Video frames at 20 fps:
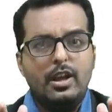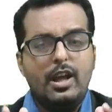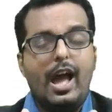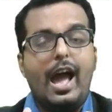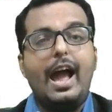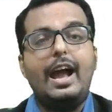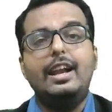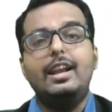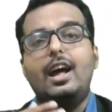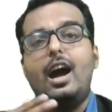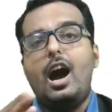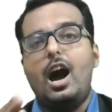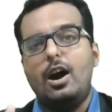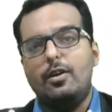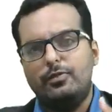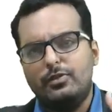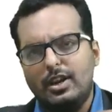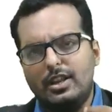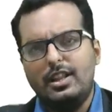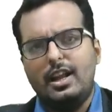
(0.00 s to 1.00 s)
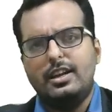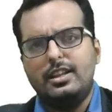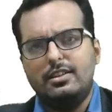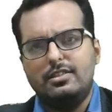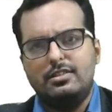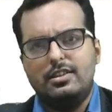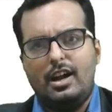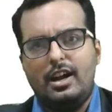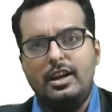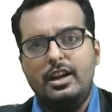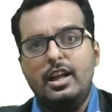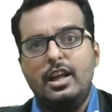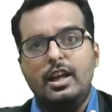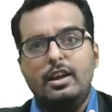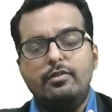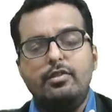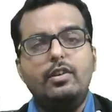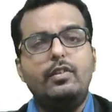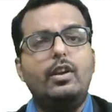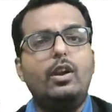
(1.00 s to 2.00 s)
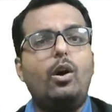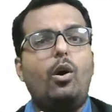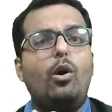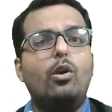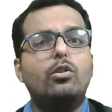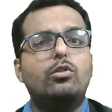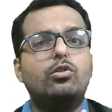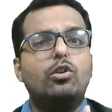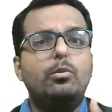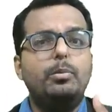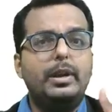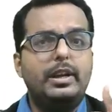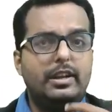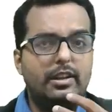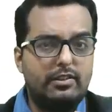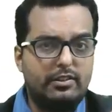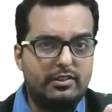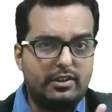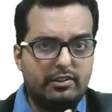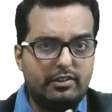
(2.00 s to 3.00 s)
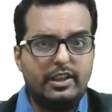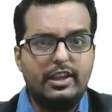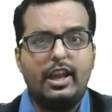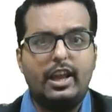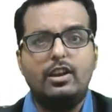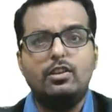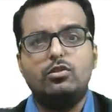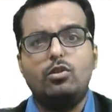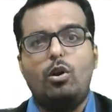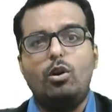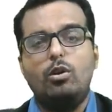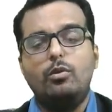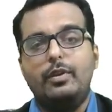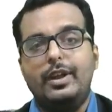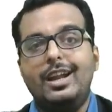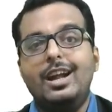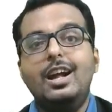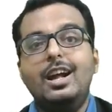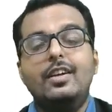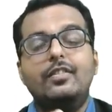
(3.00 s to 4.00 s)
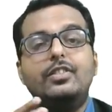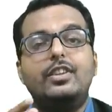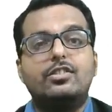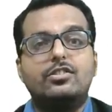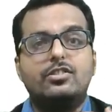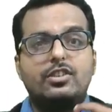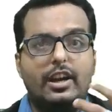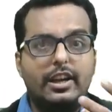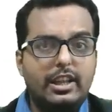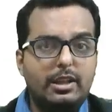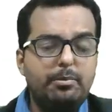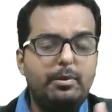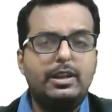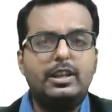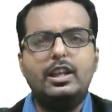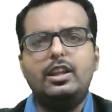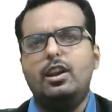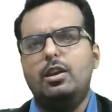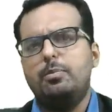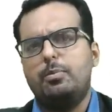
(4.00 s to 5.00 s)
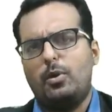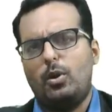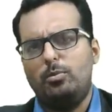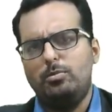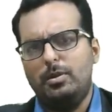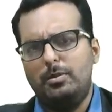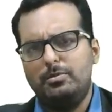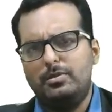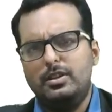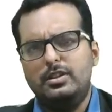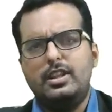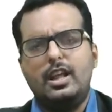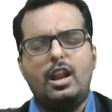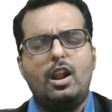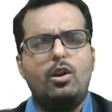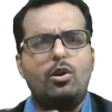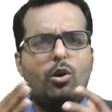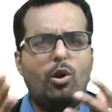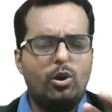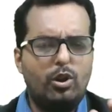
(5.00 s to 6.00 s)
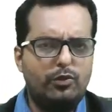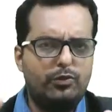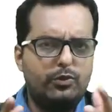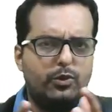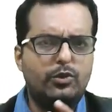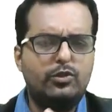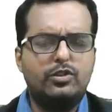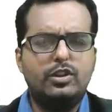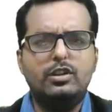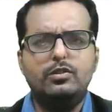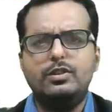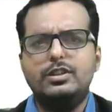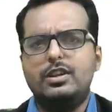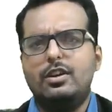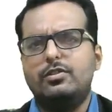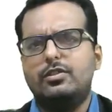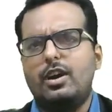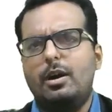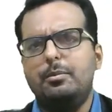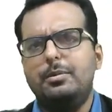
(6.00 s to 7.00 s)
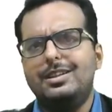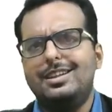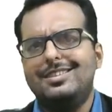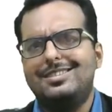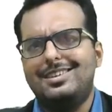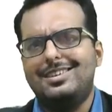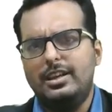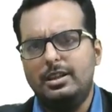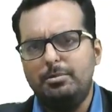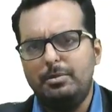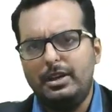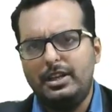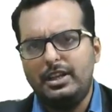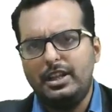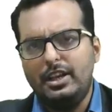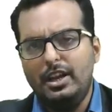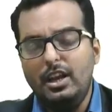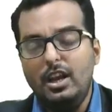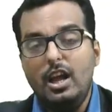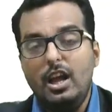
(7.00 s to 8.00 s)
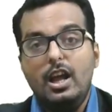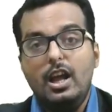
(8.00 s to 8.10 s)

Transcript: And after that is done, we will also be discussing and solving the study material problems. There are a lot of questions which have come in the study material.